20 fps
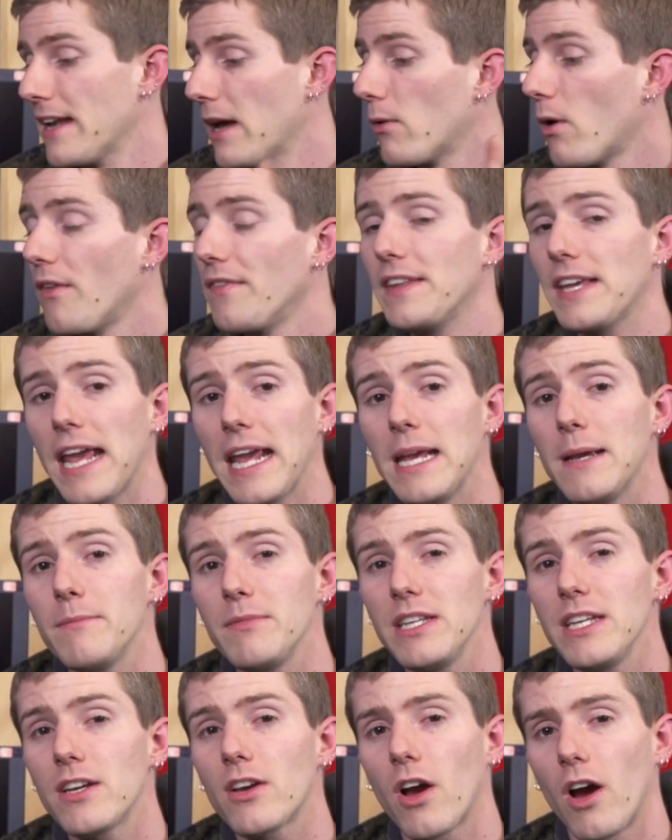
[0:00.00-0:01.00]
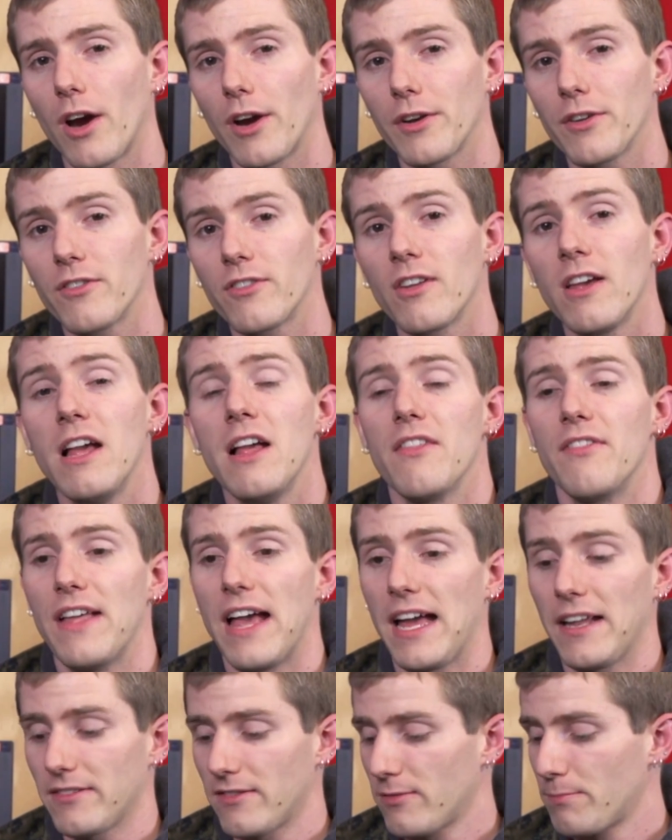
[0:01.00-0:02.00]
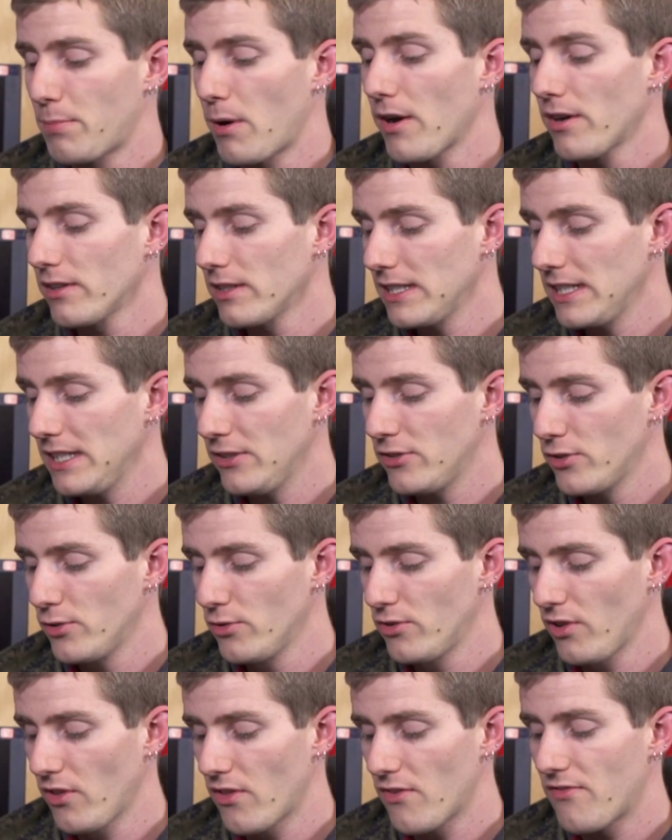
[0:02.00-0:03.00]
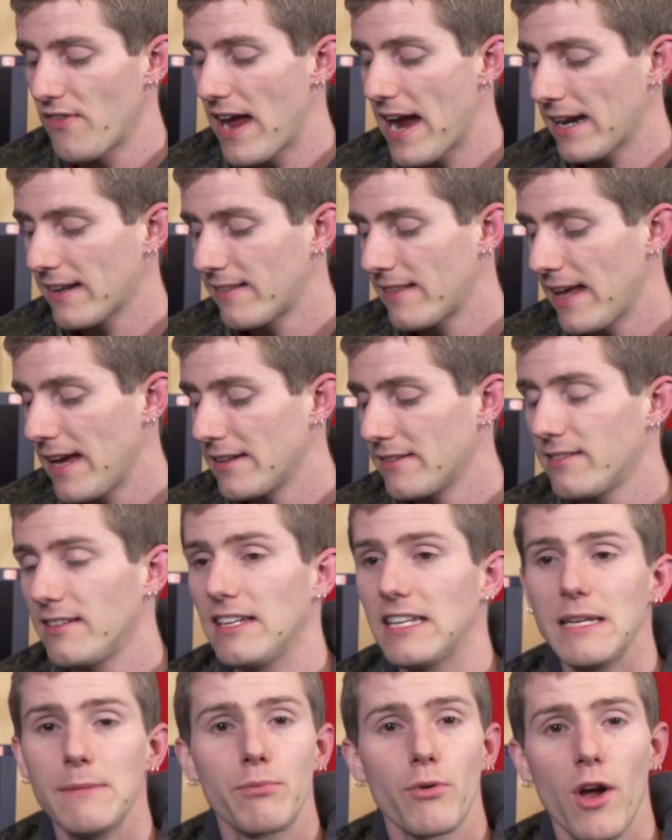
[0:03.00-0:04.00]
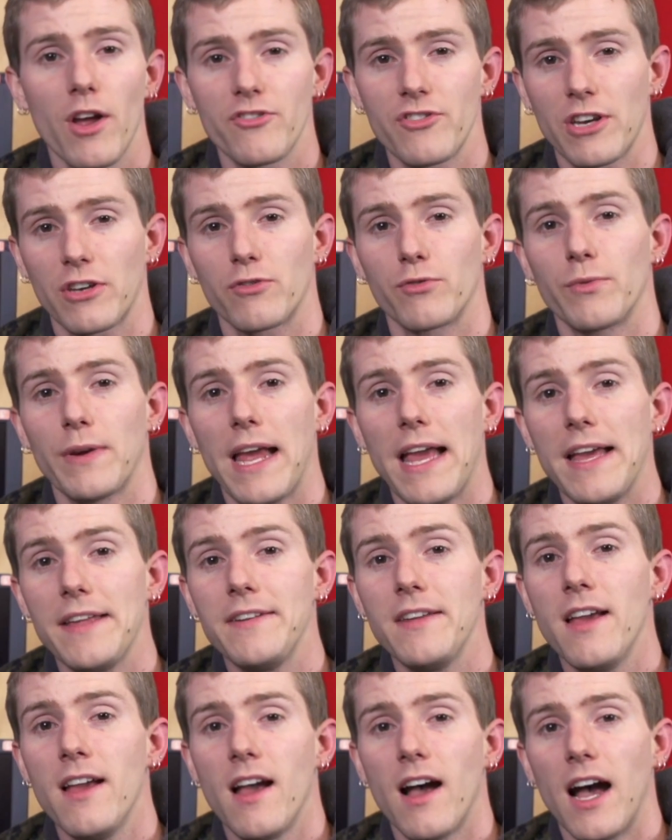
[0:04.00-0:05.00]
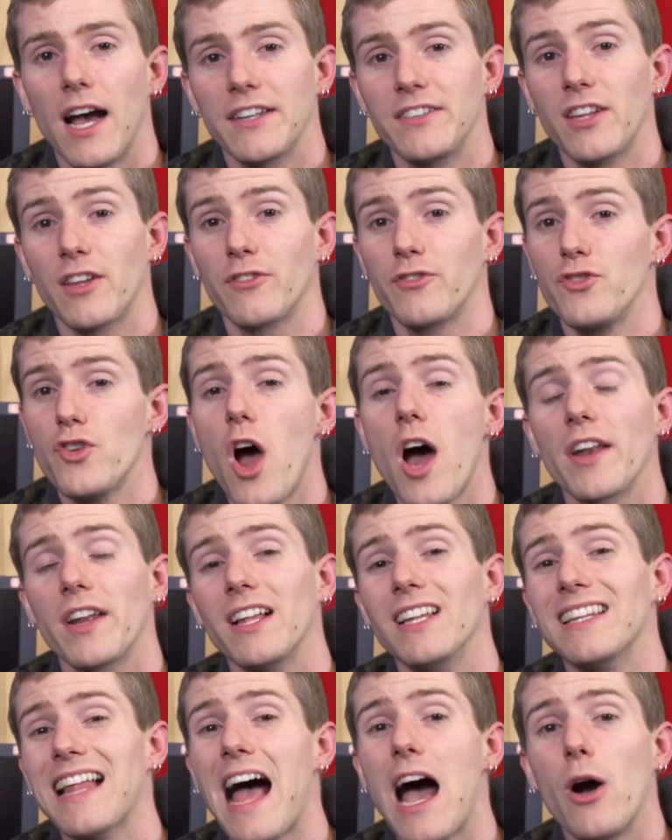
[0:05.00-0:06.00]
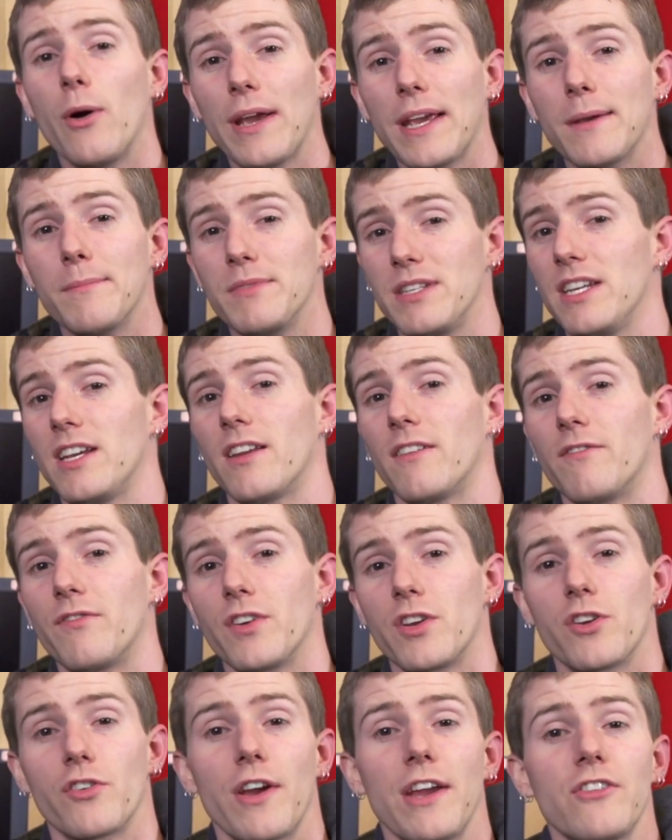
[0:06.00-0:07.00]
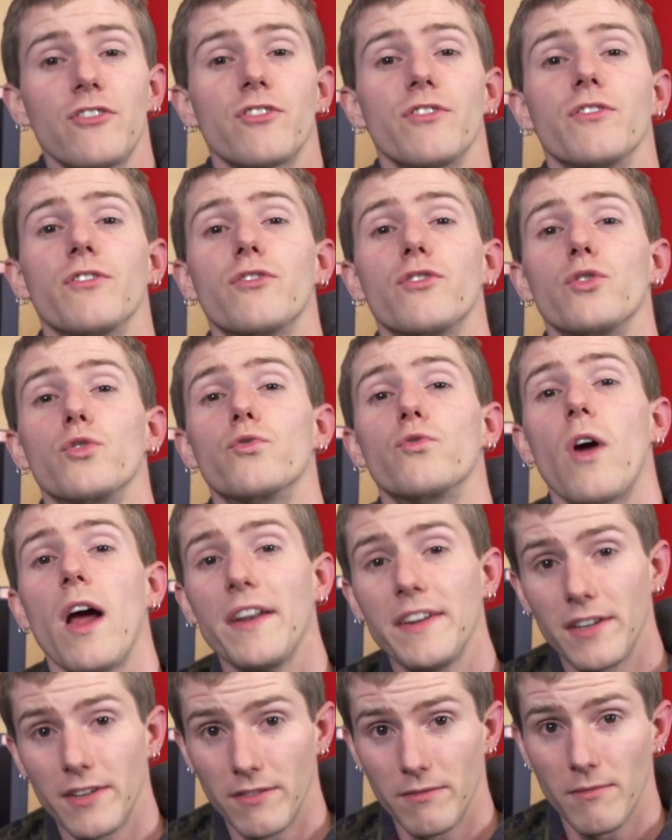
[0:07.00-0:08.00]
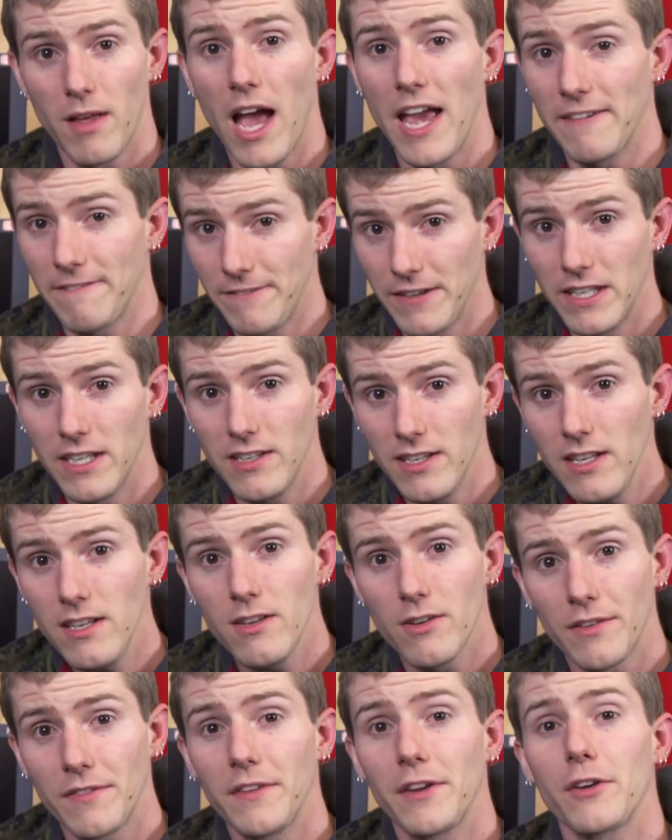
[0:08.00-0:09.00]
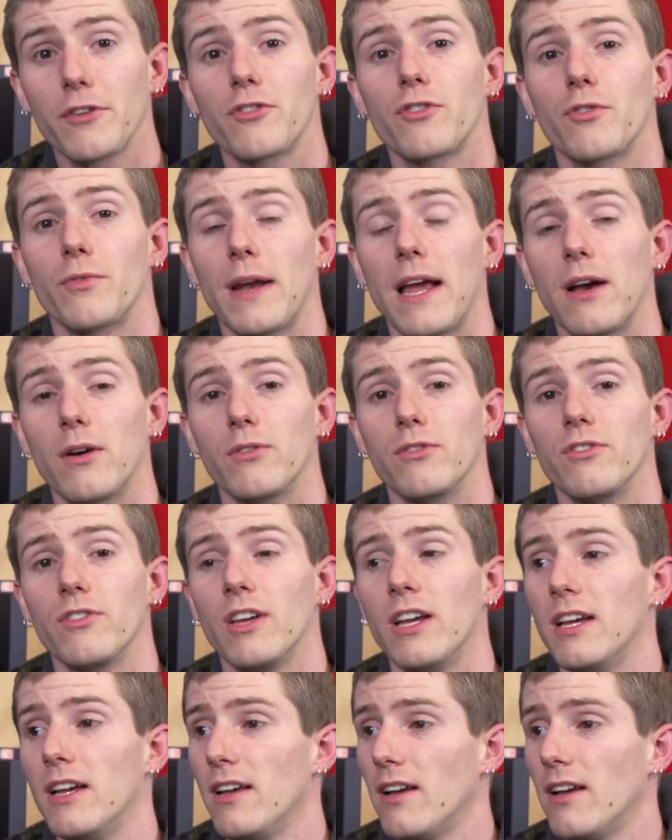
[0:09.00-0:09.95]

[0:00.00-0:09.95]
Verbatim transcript: Now on the AMD cards, that's partly due to the fact that CD Projekt Red does not allow AMD configurations to run in Eyefinity in their surround